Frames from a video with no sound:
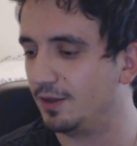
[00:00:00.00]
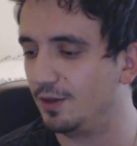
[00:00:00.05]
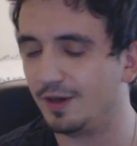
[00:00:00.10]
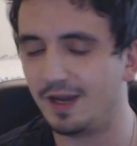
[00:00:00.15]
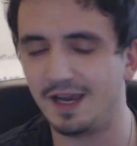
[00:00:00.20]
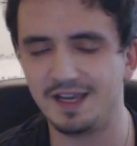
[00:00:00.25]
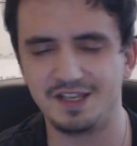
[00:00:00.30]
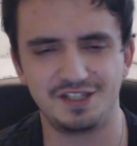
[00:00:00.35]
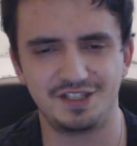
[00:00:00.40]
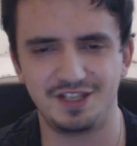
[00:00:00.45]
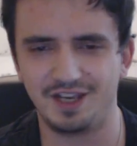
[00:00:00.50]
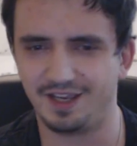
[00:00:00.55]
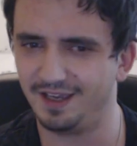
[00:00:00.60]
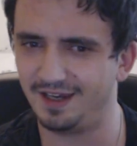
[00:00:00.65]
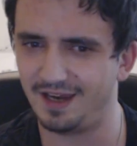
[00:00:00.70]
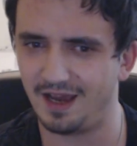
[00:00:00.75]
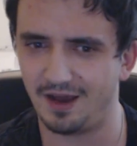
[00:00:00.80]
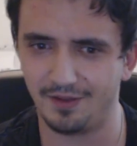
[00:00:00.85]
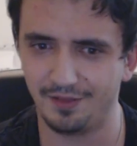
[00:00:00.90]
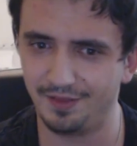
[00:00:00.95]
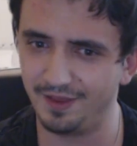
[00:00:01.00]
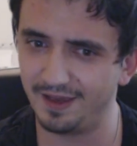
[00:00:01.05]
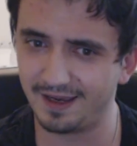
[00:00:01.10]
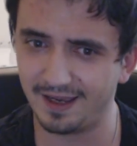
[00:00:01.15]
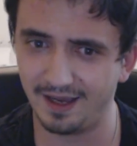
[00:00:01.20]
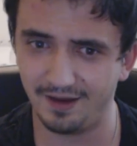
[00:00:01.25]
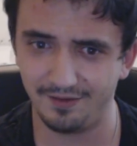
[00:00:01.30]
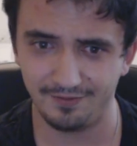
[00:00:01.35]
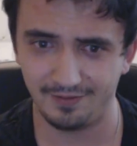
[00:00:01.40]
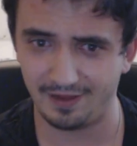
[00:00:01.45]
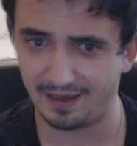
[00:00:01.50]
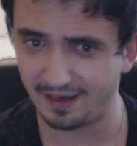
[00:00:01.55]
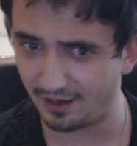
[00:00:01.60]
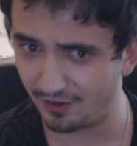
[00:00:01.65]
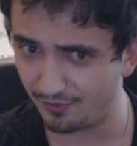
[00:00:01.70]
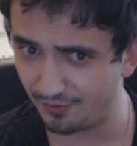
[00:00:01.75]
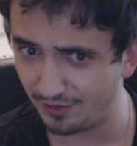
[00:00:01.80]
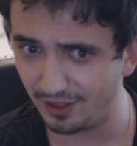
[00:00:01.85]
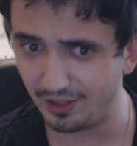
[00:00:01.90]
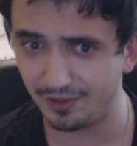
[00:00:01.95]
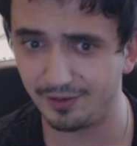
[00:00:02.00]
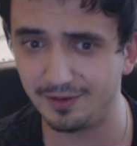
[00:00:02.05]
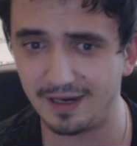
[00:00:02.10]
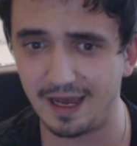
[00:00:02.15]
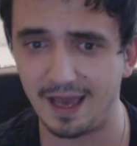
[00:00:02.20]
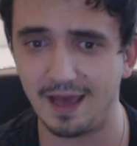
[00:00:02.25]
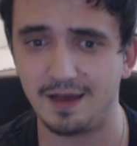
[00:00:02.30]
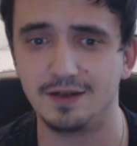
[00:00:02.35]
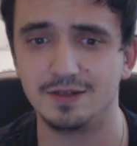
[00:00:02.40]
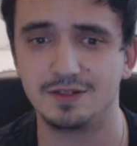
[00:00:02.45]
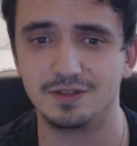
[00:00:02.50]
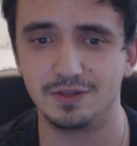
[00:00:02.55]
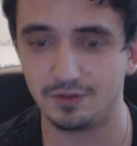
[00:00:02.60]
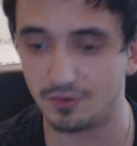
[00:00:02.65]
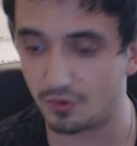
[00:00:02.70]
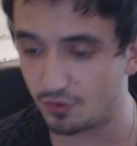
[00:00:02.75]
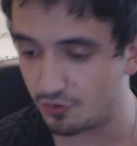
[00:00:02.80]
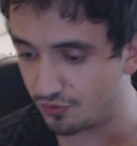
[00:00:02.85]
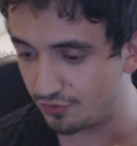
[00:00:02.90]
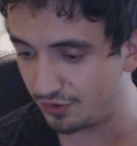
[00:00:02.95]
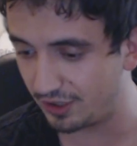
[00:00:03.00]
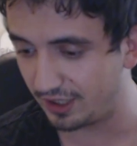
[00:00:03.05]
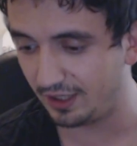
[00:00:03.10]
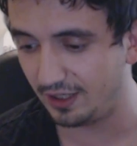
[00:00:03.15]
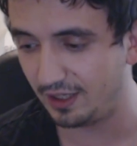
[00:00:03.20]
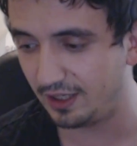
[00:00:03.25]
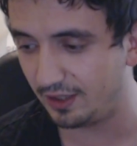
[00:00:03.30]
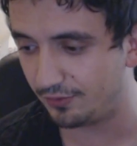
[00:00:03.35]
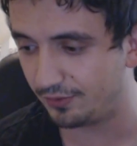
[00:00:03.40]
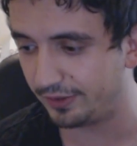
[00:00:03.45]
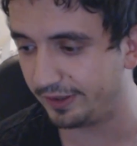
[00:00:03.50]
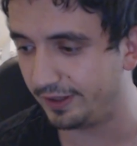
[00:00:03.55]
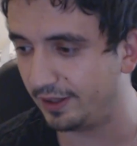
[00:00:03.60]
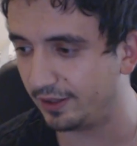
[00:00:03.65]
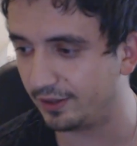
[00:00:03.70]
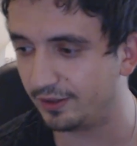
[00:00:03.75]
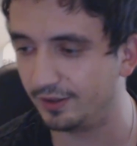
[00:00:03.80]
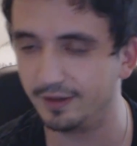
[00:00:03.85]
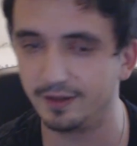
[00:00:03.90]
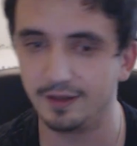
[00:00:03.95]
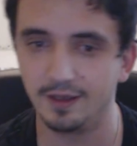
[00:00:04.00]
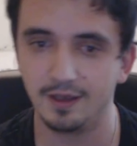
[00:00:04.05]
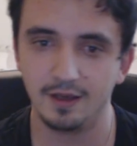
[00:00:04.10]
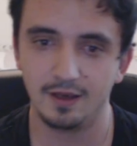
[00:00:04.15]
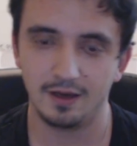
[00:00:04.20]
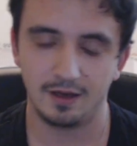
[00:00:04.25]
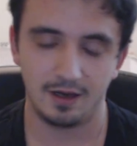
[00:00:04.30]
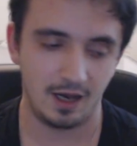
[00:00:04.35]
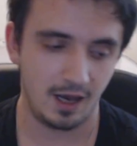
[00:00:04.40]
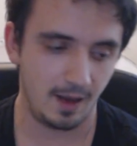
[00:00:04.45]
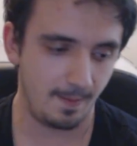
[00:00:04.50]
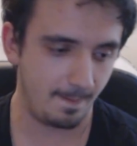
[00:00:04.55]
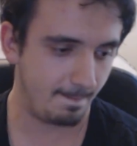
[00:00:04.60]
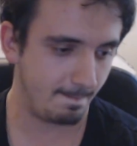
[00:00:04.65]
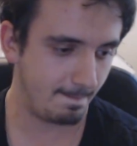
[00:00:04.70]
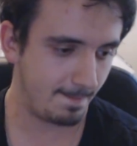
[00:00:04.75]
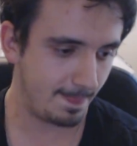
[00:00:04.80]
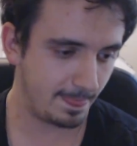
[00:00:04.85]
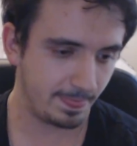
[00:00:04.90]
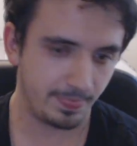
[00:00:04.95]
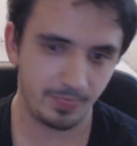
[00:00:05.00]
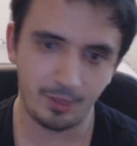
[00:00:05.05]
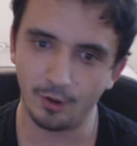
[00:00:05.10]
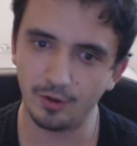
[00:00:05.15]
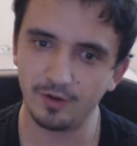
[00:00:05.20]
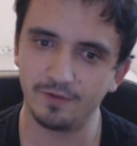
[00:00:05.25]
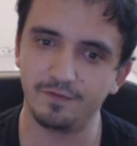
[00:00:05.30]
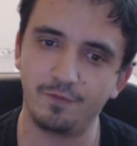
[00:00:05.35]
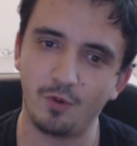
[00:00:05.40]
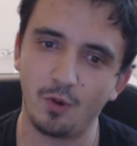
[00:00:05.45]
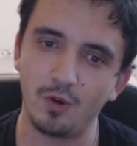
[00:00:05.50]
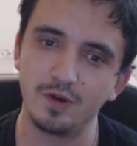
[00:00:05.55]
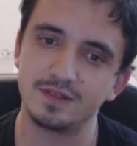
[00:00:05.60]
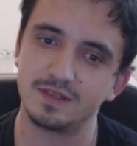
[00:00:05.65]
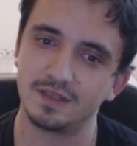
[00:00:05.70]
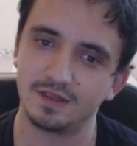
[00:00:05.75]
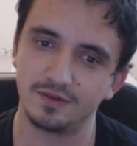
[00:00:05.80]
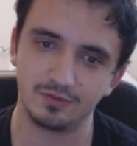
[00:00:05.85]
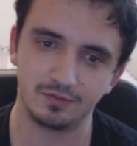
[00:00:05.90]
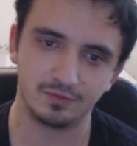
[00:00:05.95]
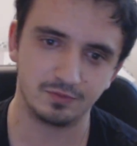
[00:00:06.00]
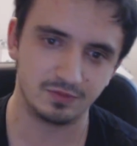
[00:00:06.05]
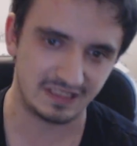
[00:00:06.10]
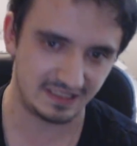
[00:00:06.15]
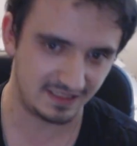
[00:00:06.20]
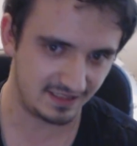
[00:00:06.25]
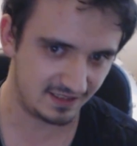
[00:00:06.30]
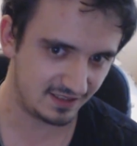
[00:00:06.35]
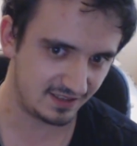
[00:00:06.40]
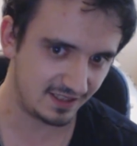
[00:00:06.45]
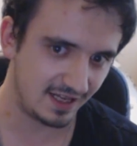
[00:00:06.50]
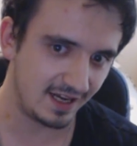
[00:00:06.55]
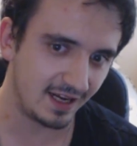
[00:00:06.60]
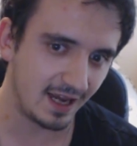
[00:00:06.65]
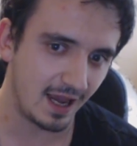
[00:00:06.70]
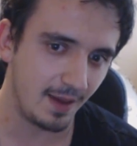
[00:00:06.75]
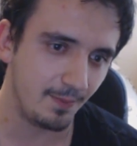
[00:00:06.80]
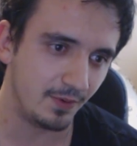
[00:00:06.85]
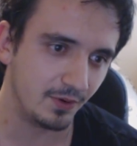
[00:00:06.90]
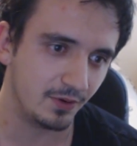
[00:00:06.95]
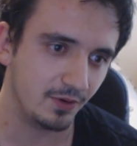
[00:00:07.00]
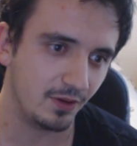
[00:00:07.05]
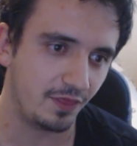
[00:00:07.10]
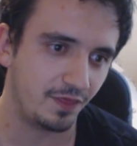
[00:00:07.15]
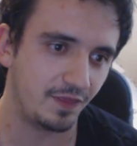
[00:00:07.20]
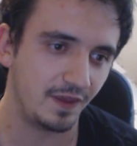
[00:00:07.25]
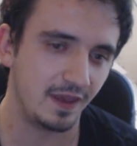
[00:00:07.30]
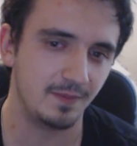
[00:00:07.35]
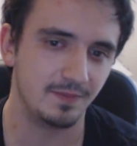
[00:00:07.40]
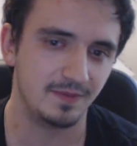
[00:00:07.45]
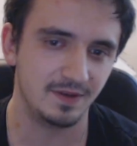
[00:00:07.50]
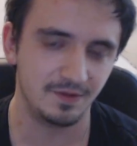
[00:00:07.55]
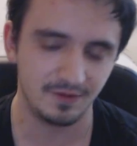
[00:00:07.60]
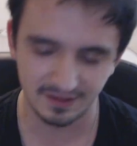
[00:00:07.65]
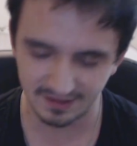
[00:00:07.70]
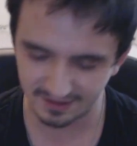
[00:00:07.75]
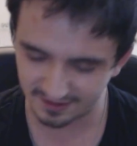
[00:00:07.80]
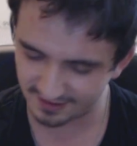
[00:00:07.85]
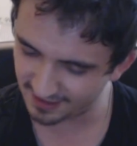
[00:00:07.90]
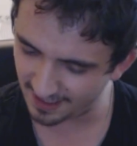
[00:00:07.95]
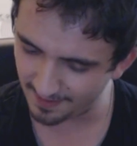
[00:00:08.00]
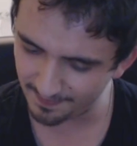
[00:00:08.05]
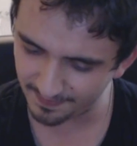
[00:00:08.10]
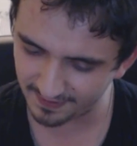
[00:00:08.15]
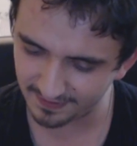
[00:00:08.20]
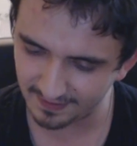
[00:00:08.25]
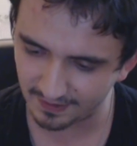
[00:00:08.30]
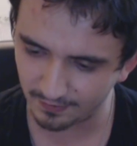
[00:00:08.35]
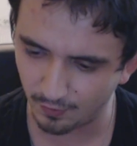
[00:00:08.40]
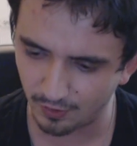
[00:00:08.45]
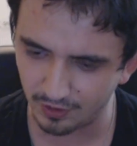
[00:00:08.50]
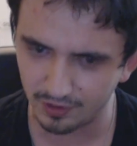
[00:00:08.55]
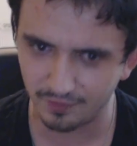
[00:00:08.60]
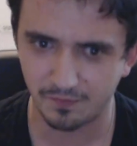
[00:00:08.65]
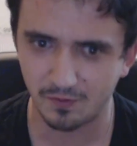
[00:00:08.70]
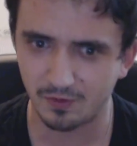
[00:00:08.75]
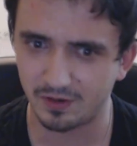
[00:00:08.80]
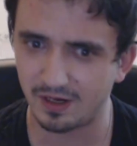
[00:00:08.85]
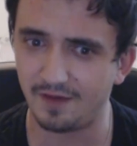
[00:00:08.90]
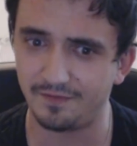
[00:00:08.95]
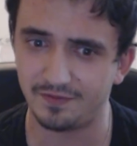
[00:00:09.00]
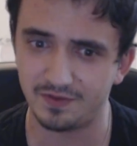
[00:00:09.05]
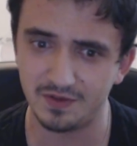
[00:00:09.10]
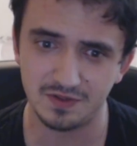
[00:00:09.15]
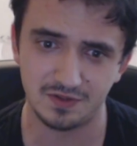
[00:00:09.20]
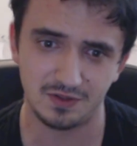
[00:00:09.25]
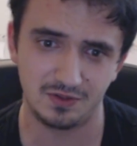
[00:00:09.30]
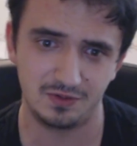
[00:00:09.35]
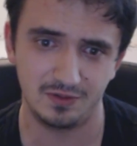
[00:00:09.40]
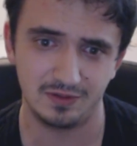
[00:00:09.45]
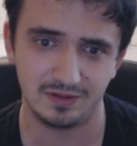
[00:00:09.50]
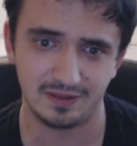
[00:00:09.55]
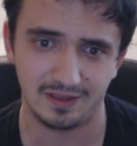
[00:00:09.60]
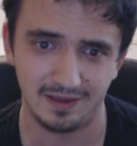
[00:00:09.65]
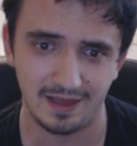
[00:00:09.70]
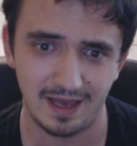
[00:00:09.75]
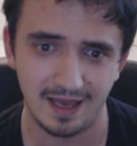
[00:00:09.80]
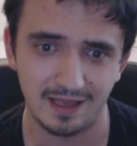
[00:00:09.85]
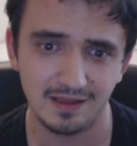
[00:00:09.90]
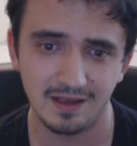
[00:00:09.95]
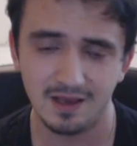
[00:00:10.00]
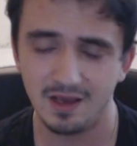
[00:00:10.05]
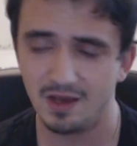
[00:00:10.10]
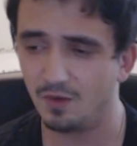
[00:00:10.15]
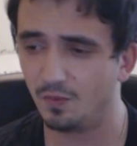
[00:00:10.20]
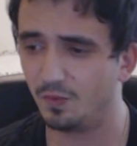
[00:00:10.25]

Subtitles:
You guys check it out. They have like a really good attitude, really, really good tone of voice. They're setting up a good theme. There was something that World of Warcraft used to do it a lot.